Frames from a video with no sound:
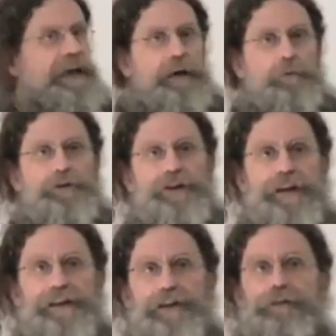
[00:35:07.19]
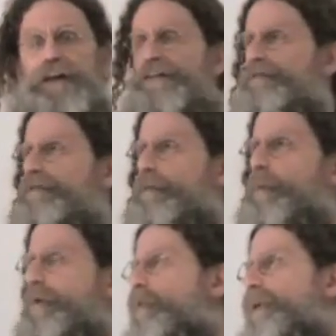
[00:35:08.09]
it will change direction for
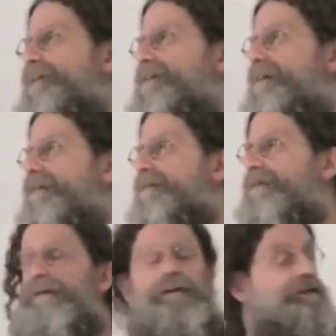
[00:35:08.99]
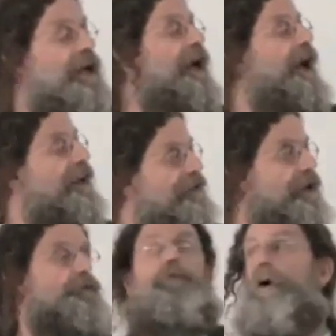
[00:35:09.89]
1.7 turns, and then
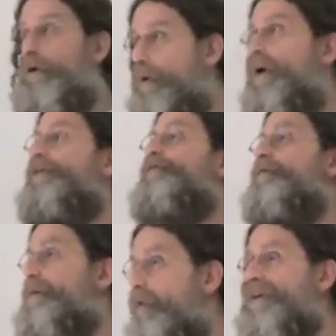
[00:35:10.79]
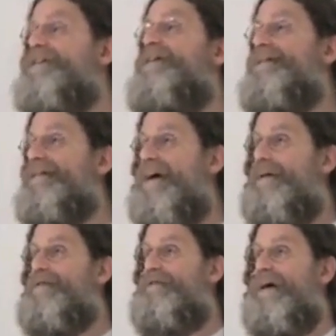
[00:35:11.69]
it will go 3.7
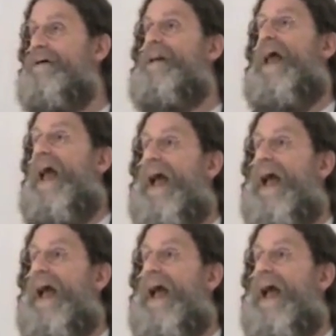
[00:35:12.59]
times around.